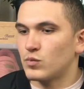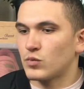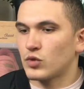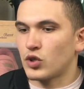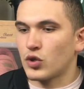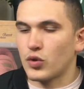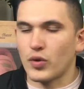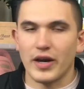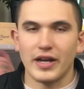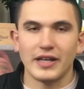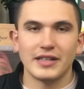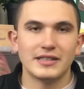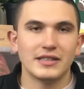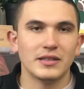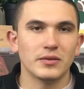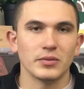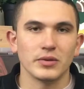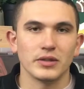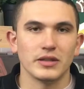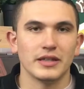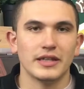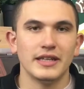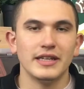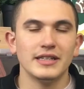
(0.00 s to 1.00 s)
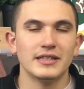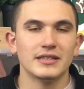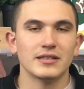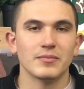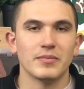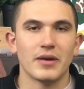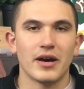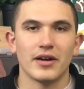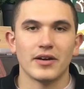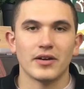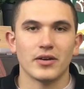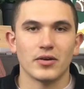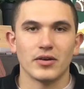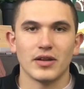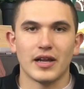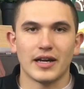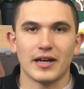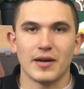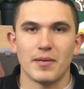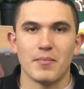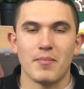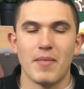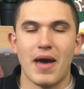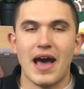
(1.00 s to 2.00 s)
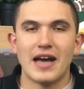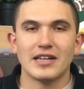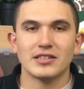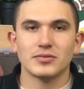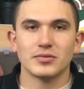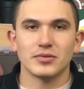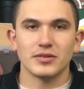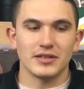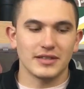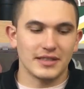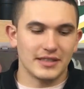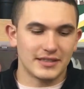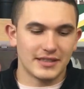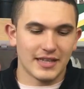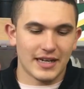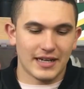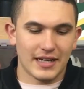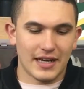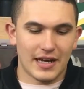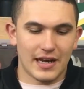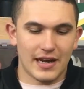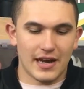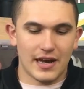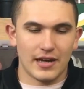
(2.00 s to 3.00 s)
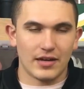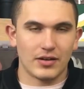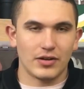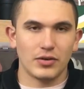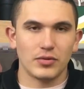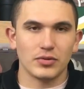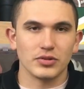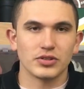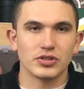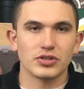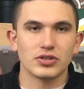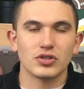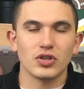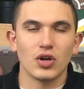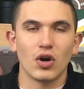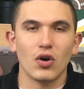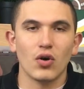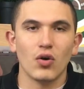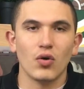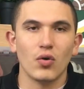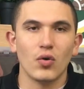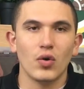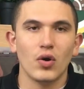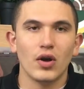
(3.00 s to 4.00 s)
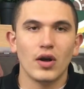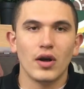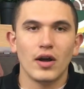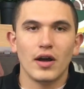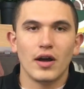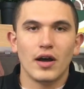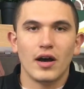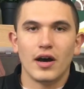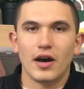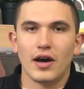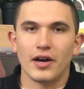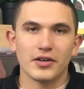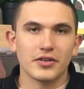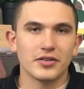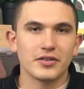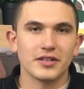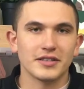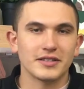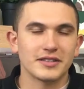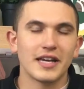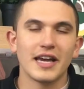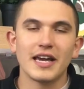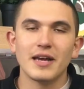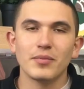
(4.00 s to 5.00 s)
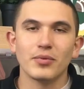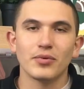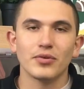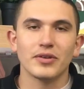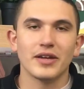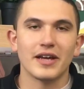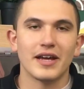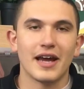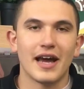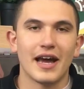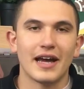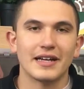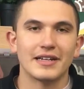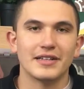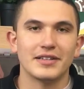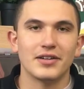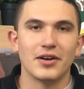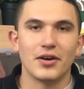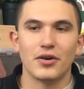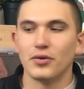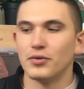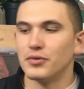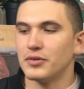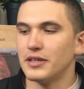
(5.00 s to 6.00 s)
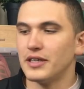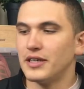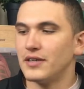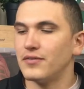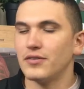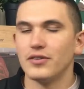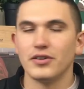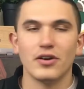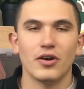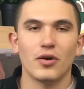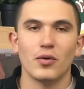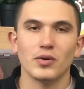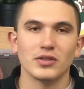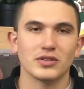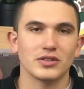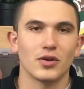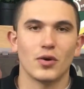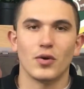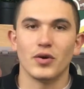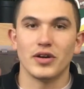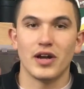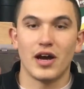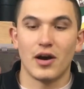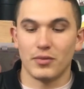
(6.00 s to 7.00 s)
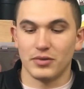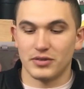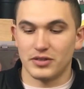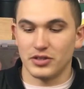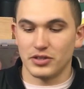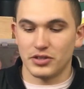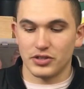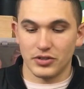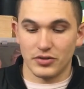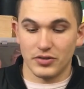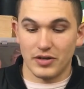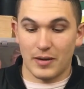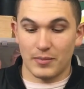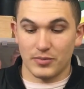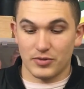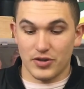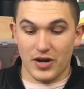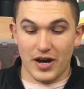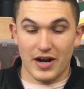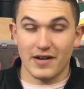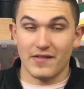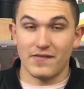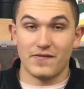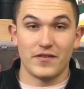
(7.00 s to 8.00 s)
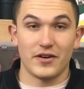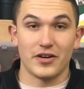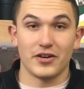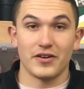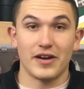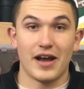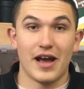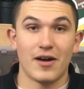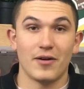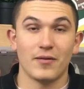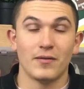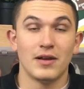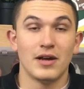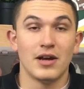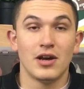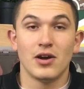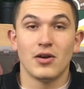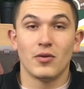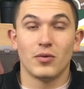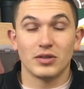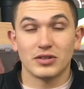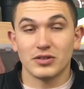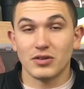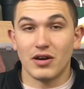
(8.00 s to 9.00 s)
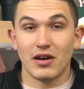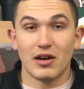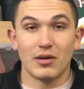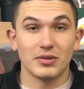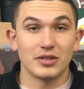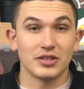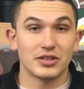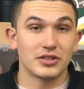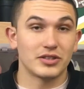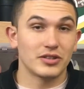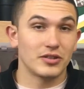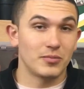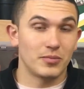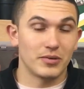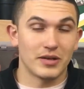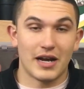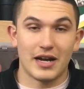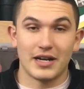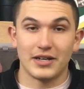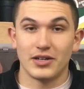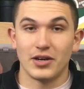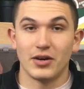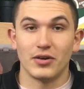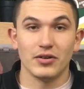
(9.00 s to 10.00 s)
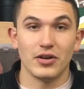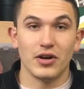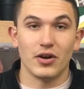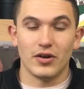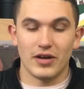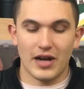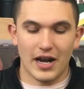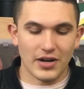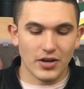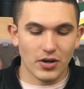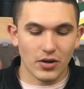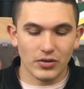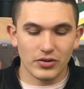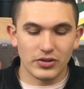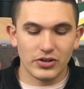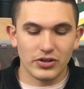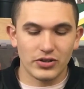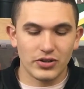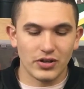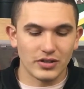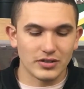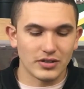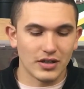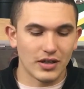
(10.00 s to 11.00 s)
crazy release about it or like a mass release. Like it was so under the table that I don't even know what's going on with this shoe. And I'm trying to figure out what's going on with the shoe, but I don't know. And I know there's